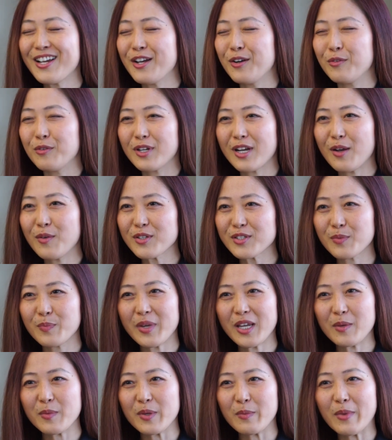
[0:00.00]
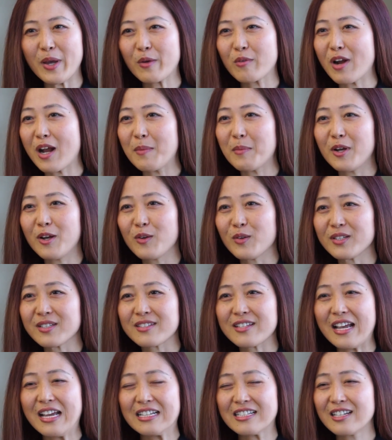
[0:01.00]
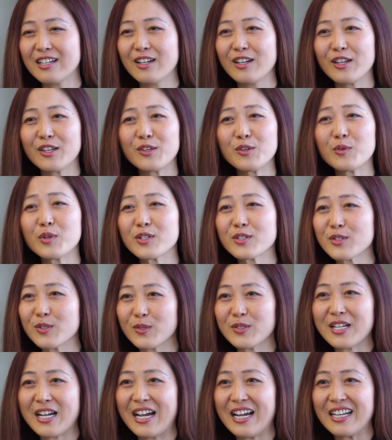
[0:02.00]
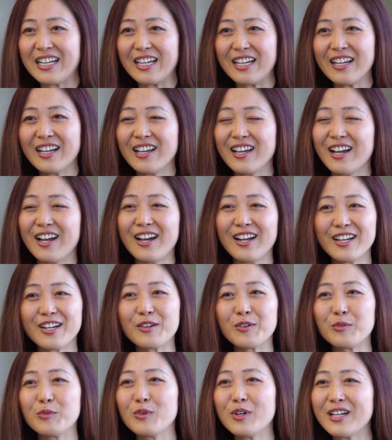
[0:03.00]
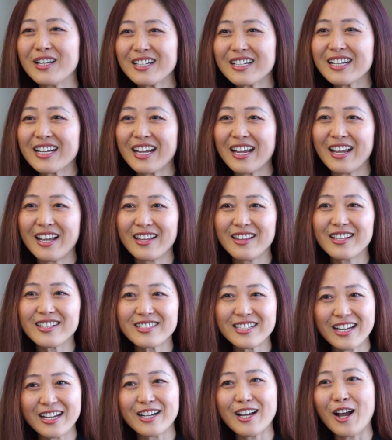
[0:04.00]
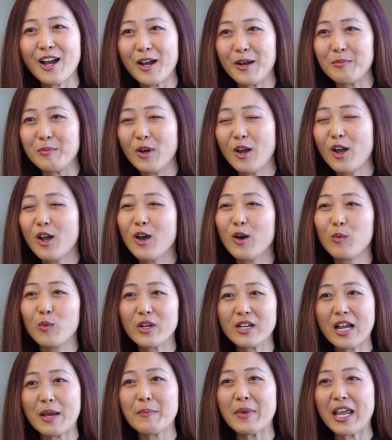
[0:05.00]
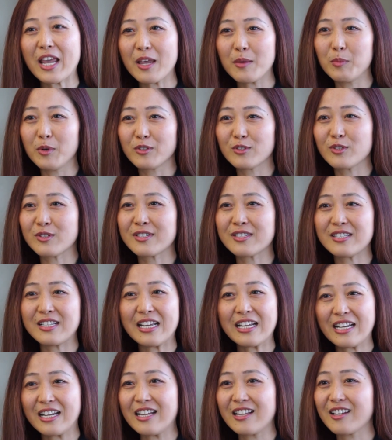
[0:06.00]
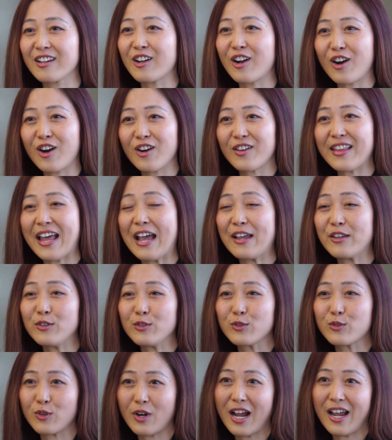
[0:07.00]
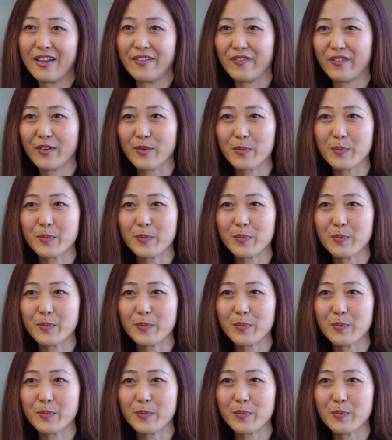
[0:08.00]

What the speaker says: When I was a baby, my grandma always said, you are so tiny. Honey, when can the day come when I'm able to sit in the car that you drive?